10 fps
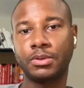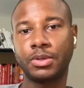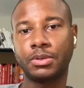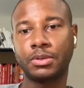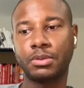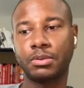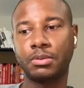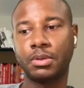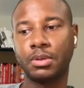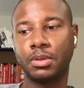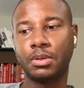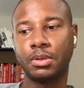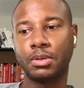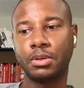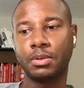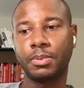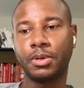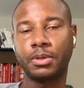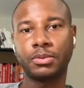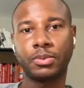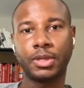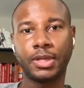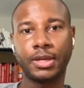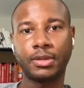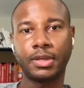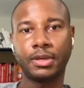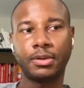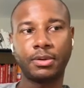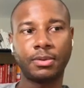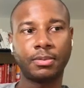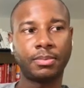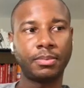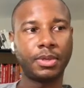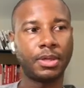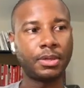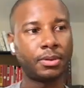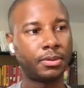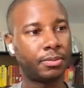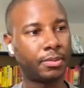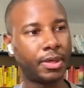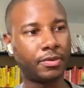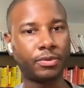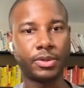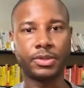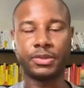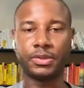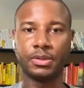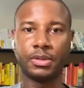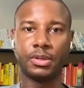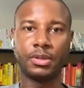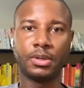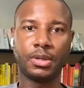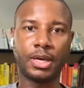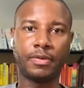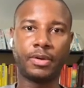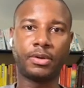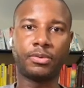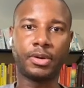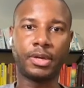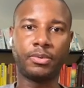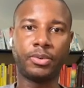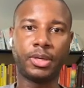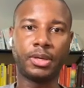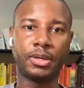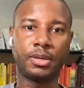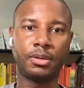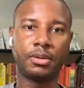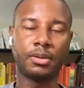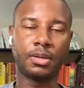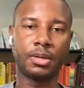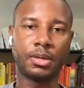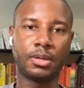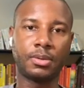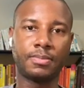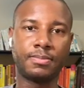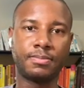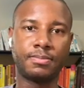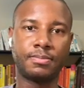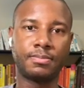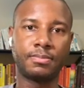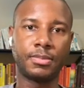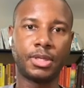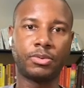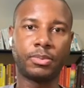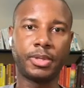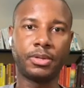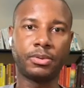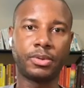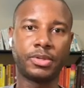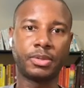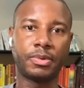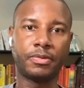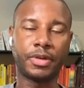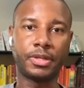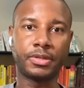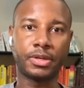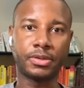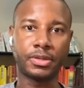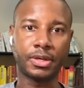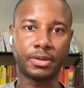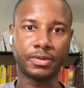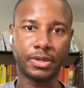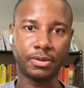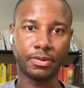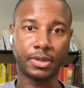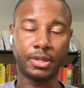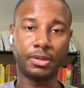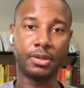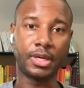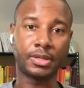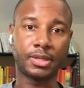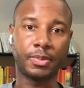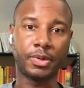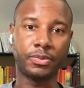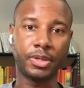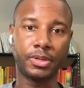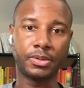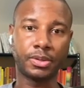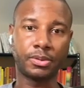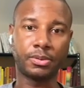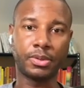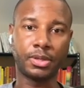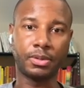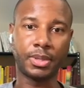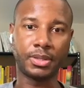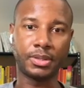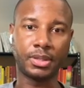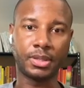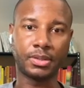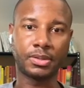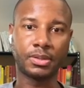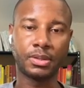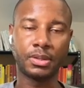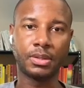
just hope all is well out there. Hope everyone's having a great weekend. We'll be doing some events ourselves here over the next coming weeks, so you may see us